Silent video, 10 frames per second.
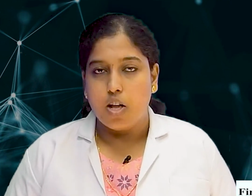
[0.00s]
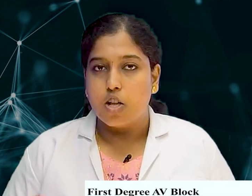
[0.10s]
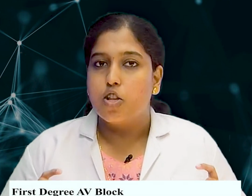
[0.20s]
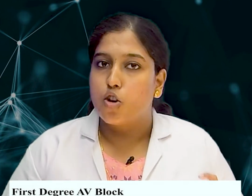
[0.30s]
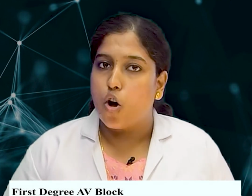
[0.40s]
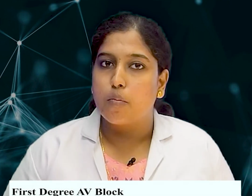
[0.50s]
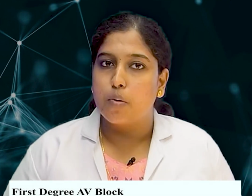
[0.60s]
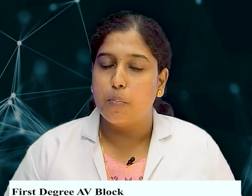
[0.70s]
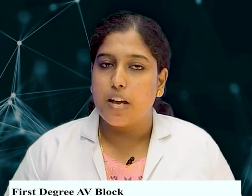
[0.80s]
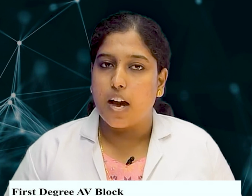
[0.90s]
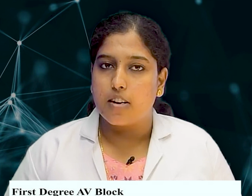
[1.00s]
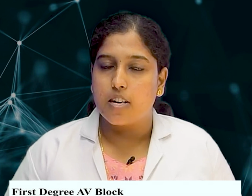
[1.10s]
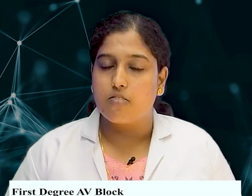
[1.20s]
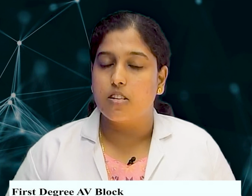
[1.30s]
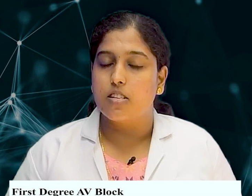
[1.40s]
The normal PR
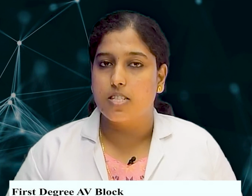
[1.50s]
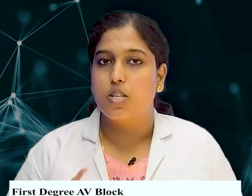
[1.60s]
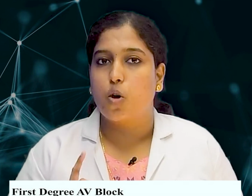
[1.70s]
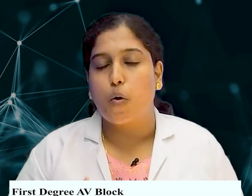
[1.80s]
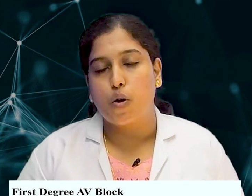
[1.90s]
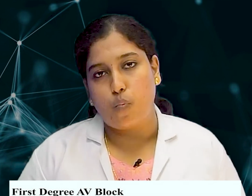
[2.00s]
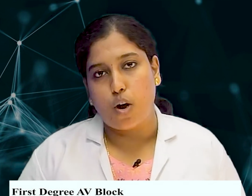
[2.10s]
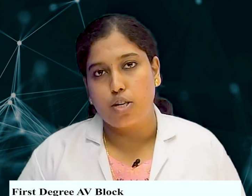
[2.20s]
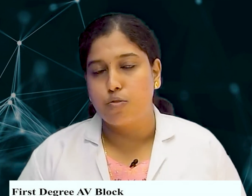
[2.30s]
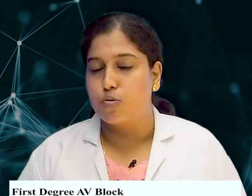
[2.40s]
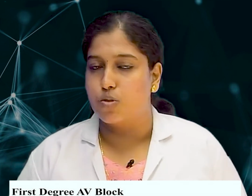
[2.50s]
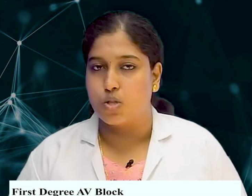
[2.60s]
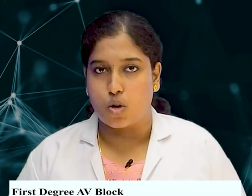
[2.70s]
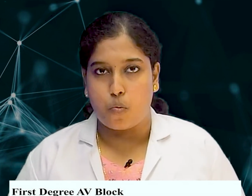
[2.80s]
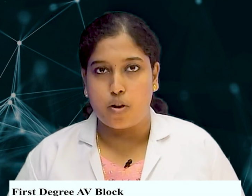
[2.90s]
interval is 0.12 to
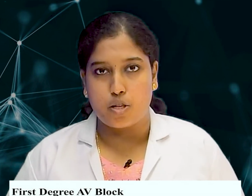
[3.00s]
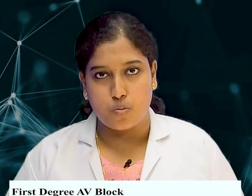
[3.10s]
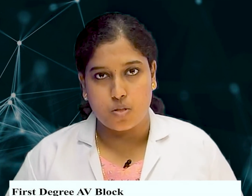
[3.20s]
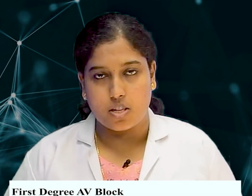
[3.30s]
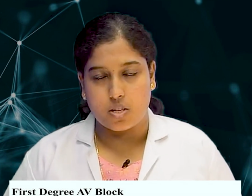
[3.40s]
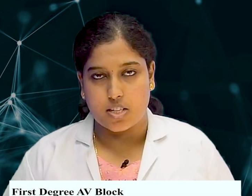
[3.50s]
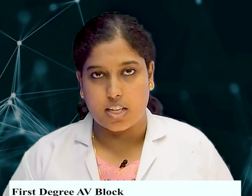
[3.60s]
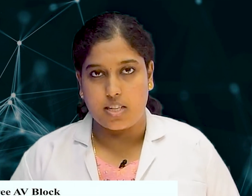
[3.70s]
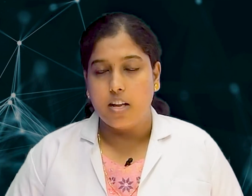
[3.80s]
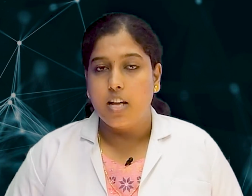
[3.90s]
0.20 seconds.